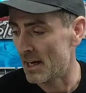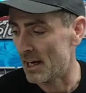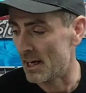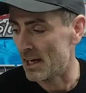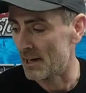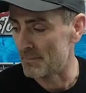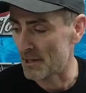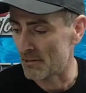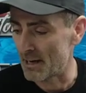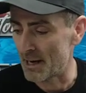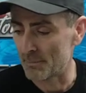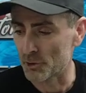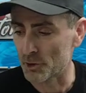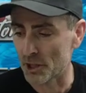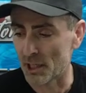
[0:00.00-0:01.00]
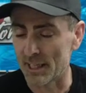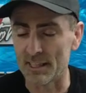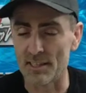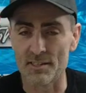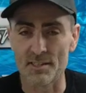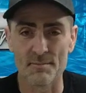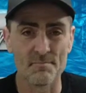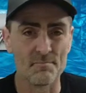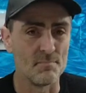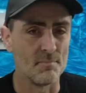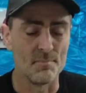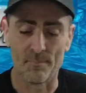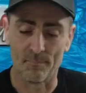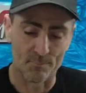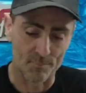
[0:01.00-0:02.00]
Your airbrush cleaners,
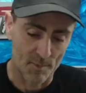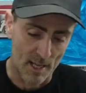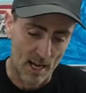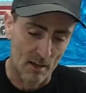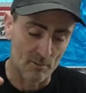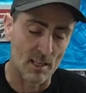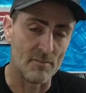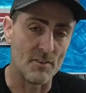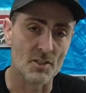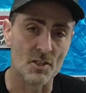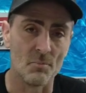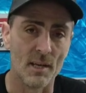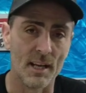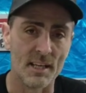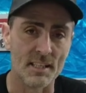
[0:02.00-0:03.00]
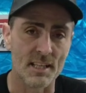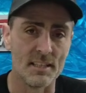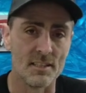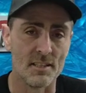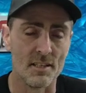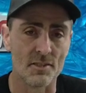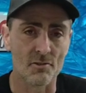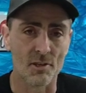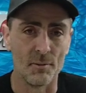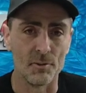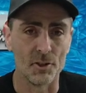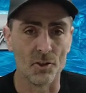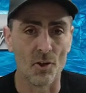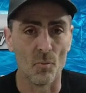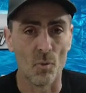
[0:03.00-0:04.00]
I'll leave you some links in the
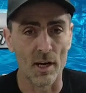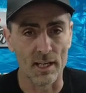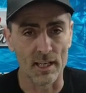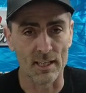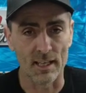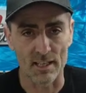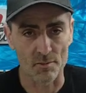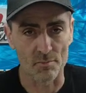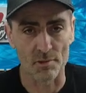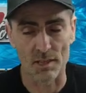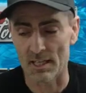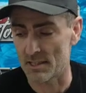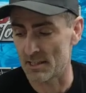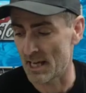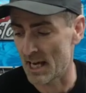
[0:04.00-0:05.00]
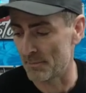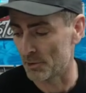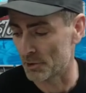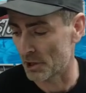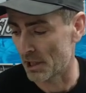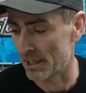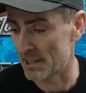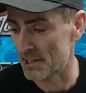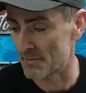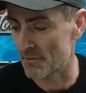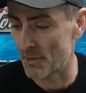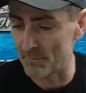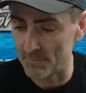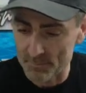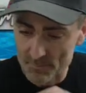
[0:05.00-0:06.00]
description on where you can get some decent airbrush cleaners
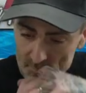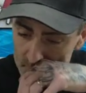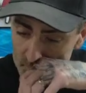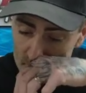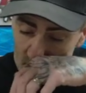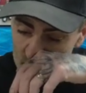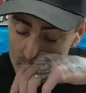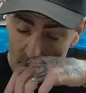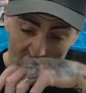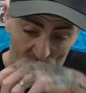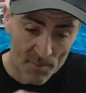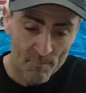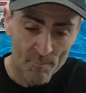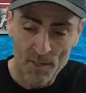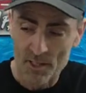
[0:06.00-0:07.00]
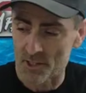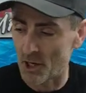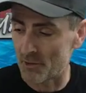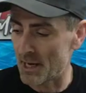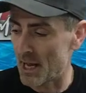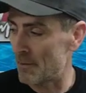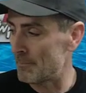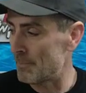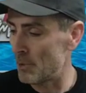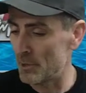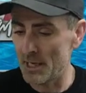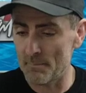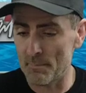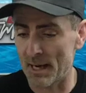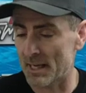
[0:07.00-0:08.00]
from. So now,
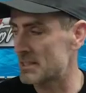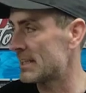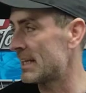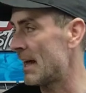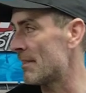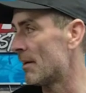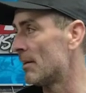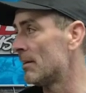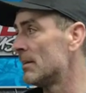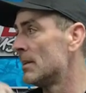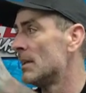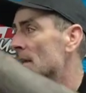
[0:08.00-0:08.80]
putting it back together,